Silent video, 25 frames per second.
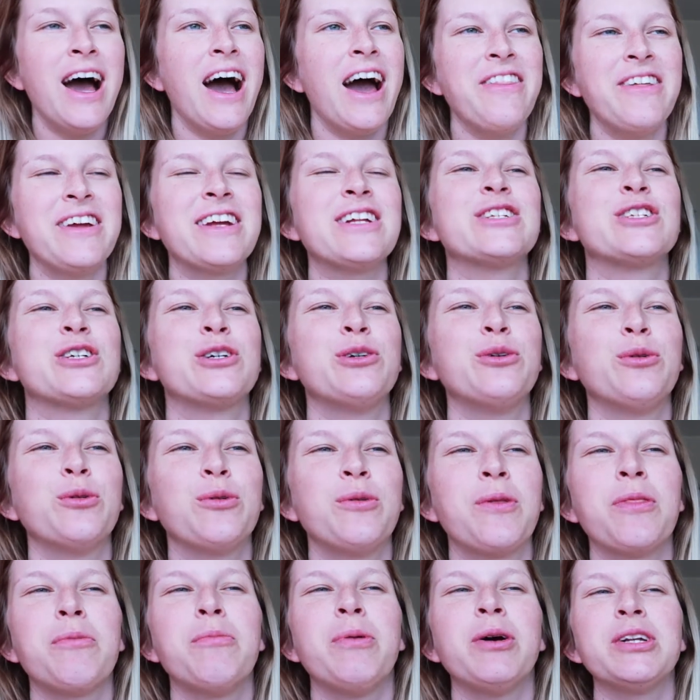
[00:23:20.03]
I think it's cool
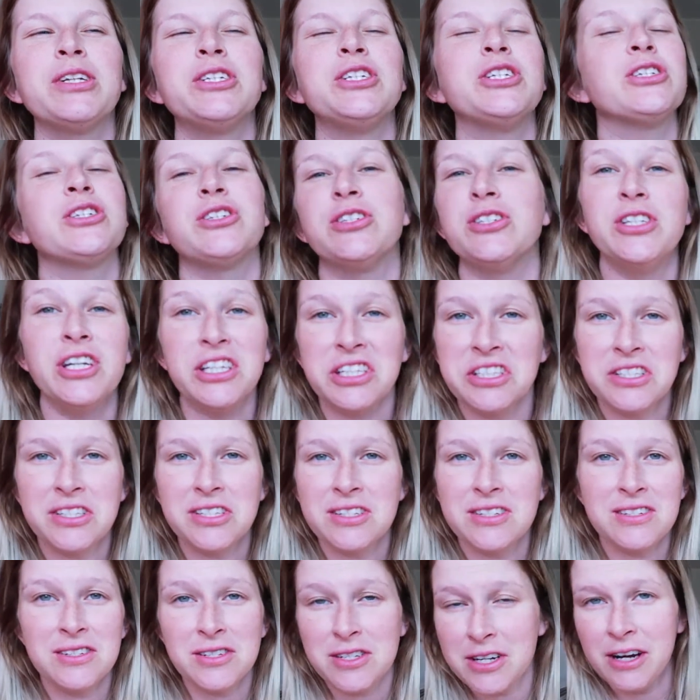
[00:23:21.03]
when the body just does
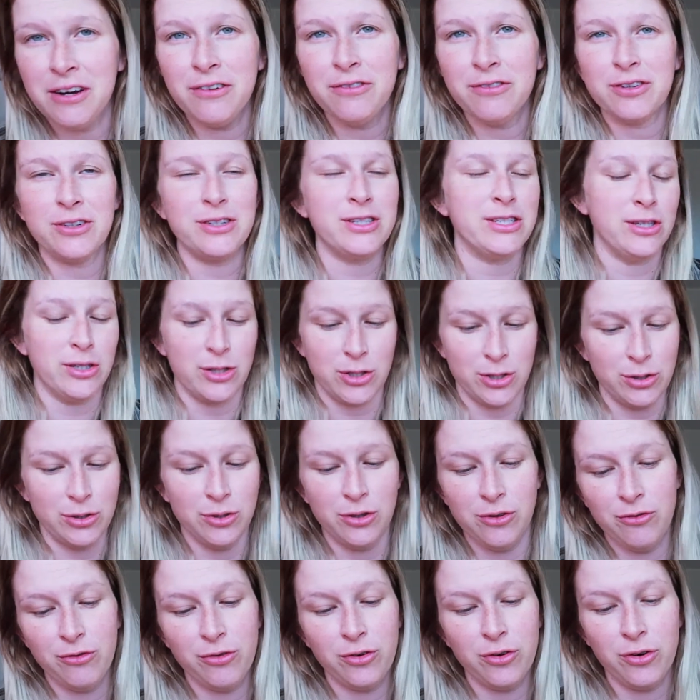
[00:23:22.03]
stuff because it's
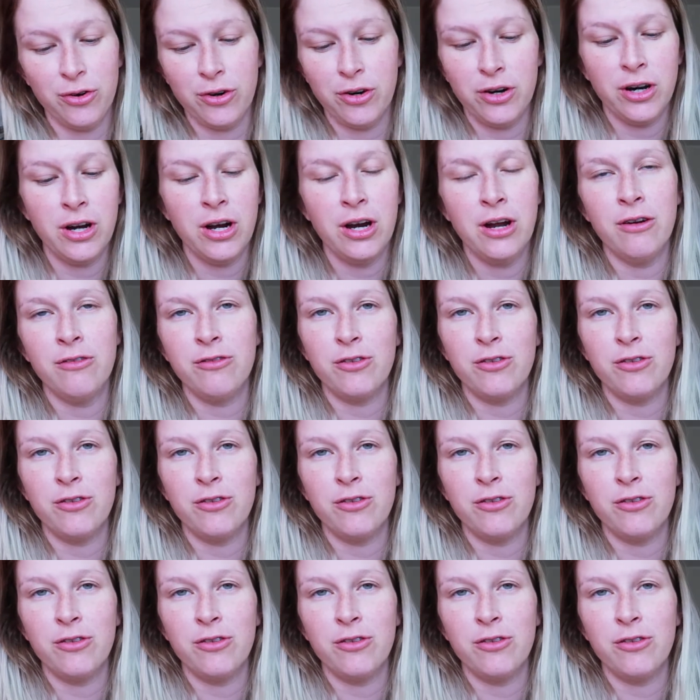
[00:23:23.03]
good for